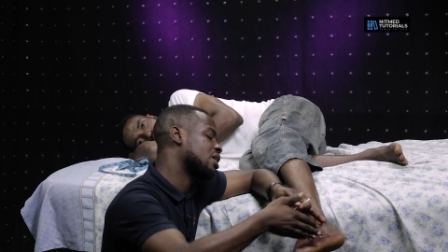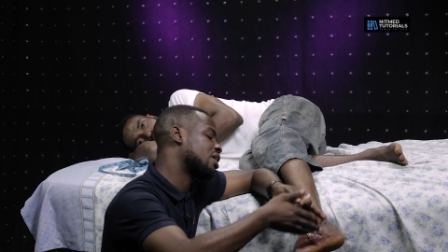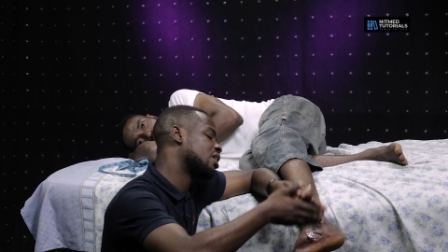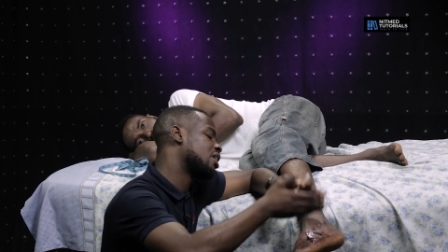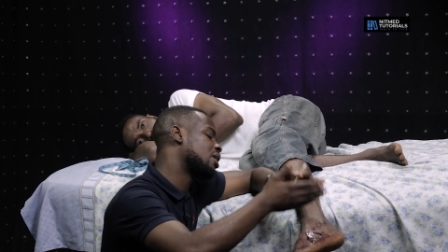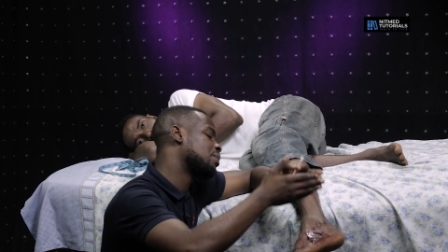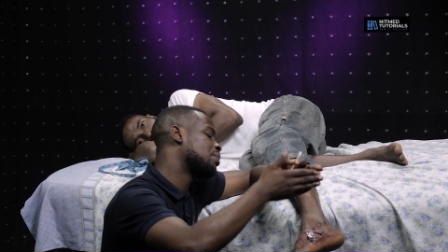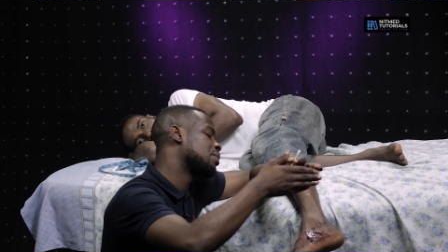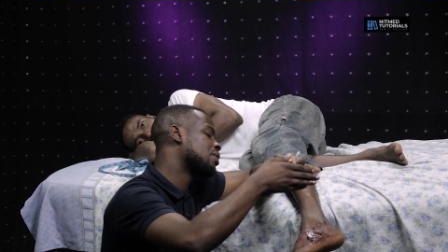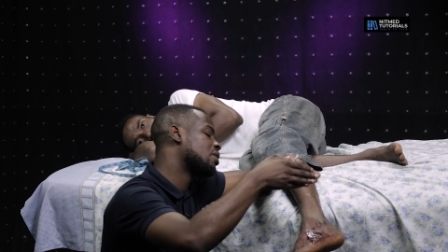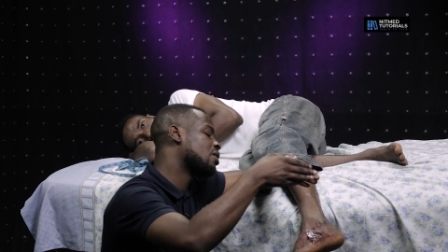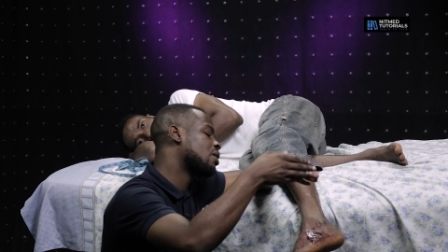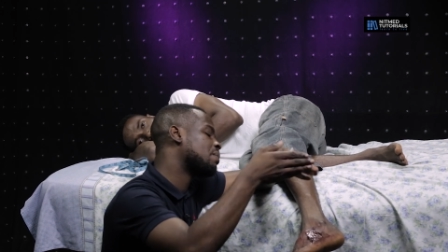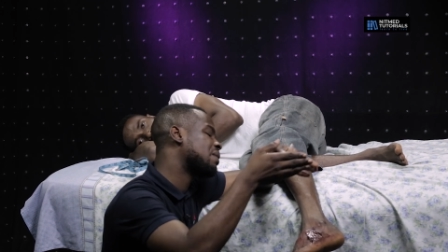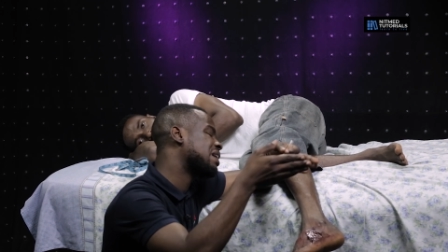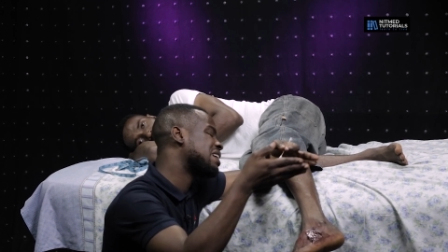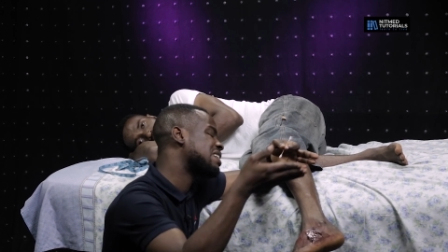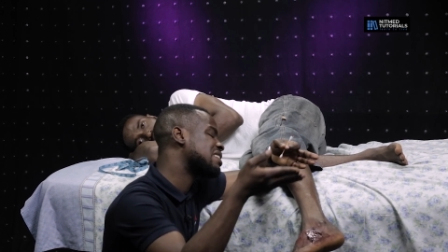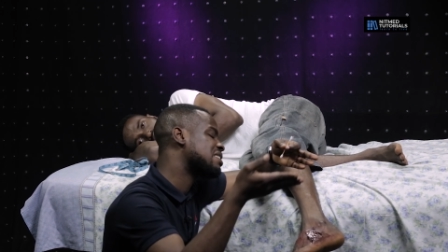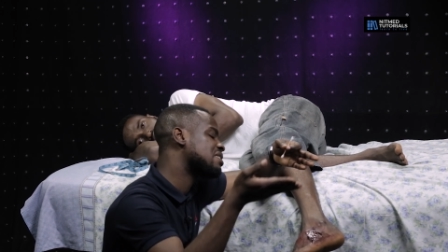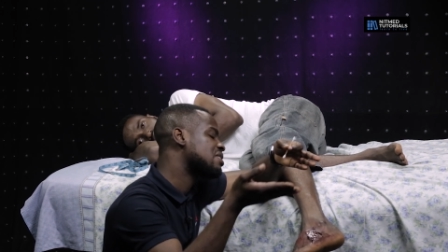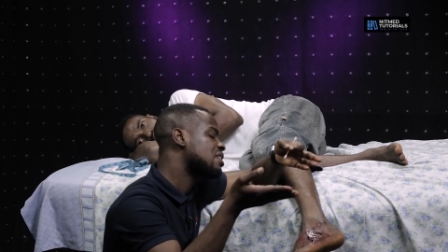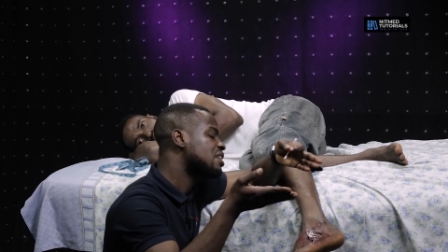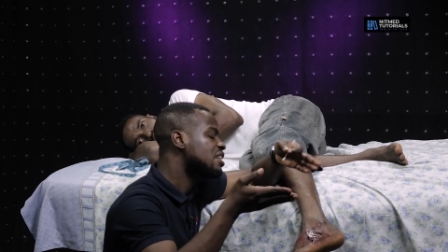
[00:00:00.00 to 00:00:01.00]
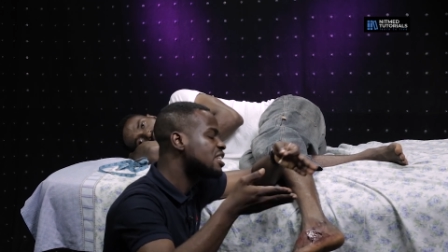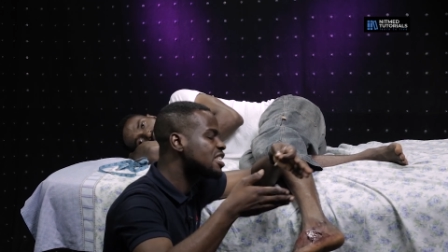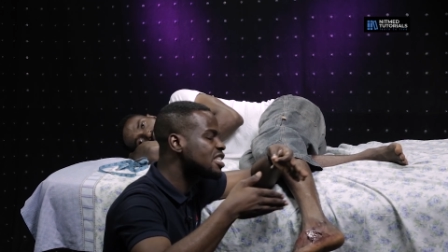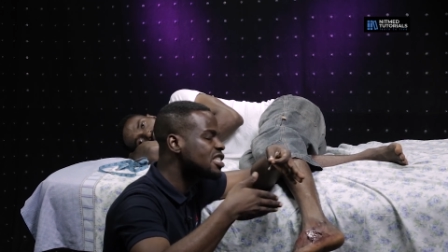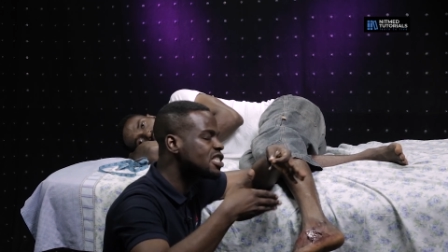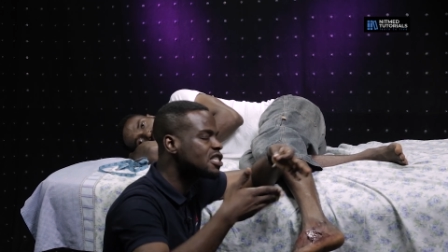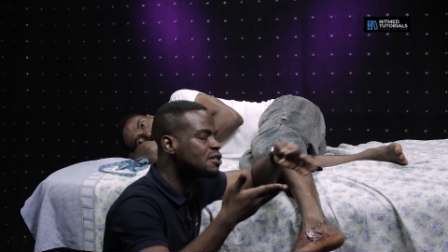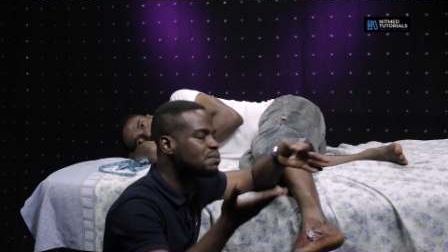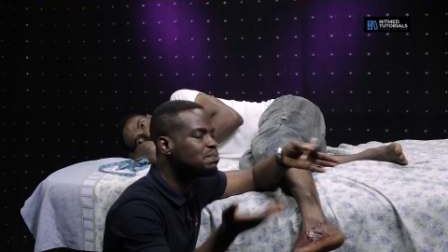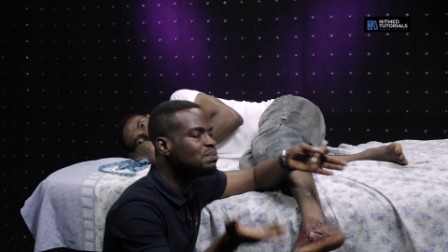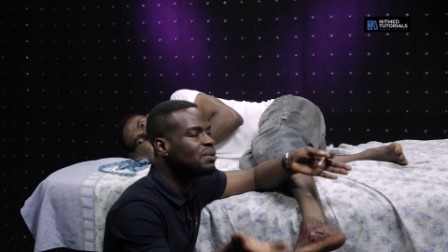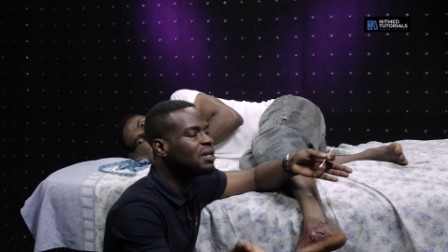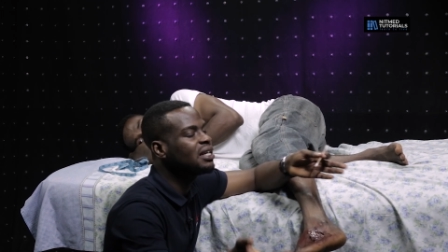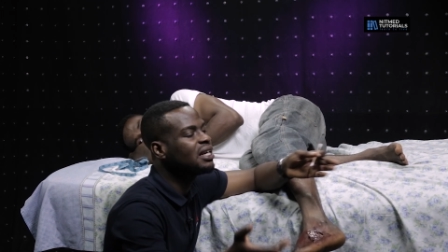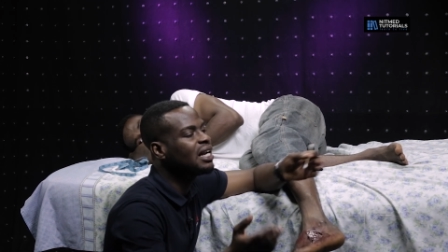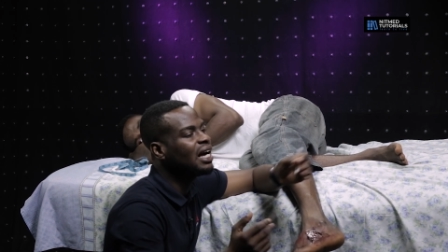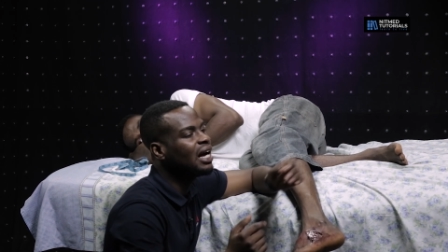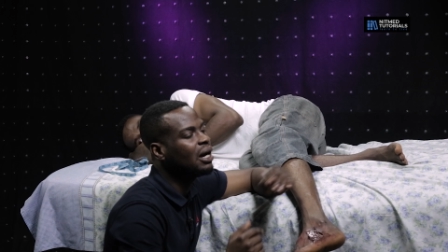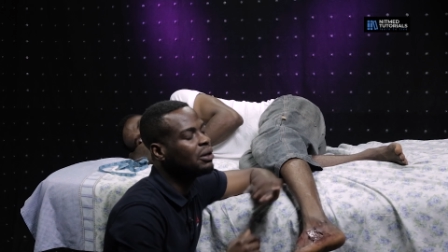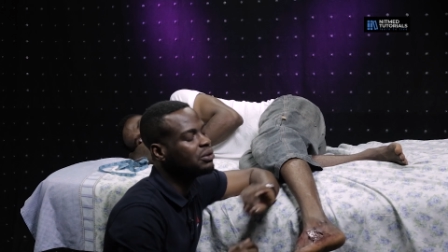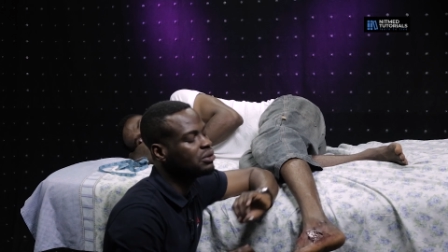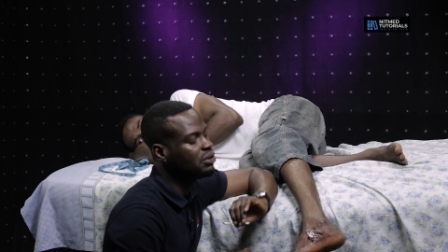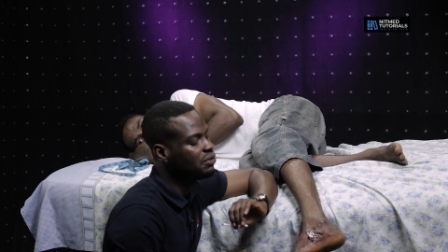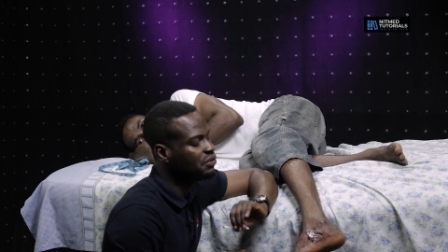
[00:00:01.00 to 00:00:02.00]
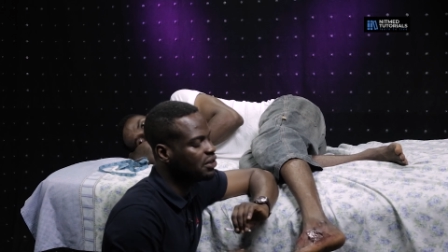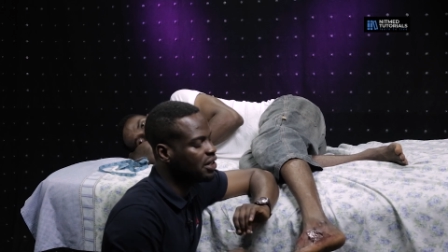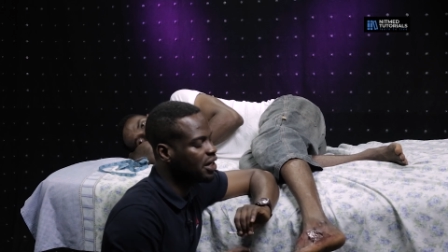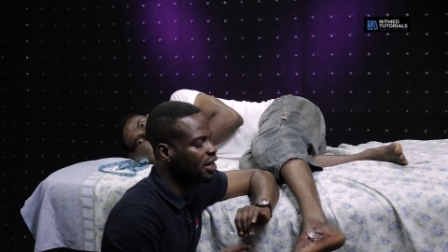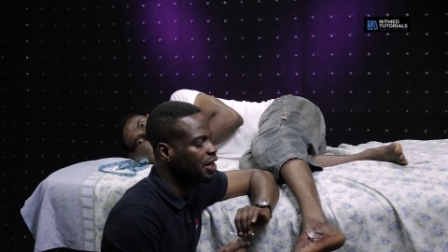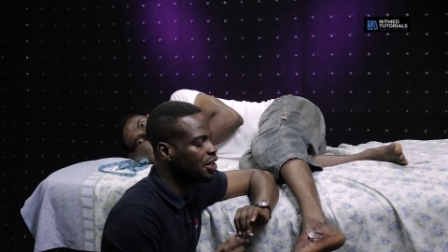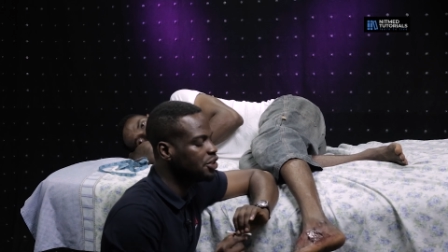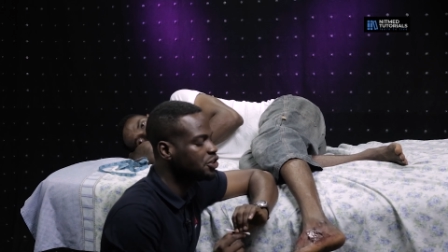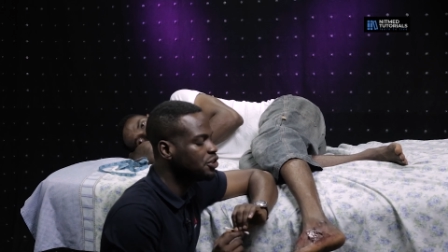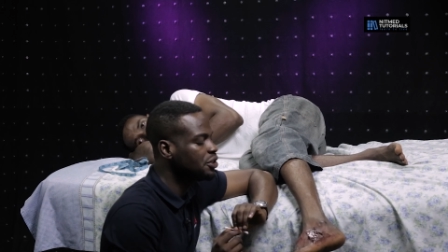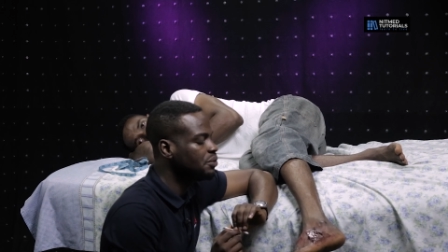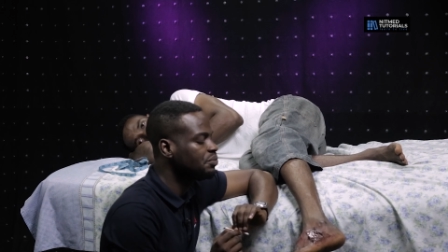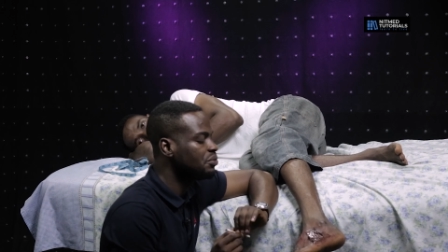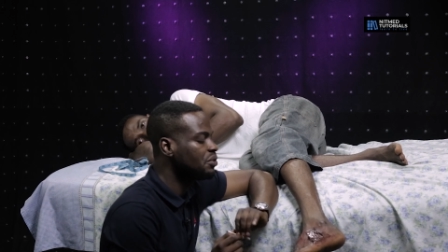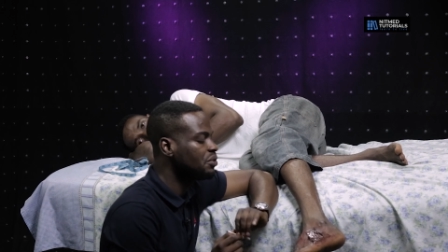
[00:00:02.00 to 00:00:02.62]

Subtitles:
heaping up and spilling out of the edge.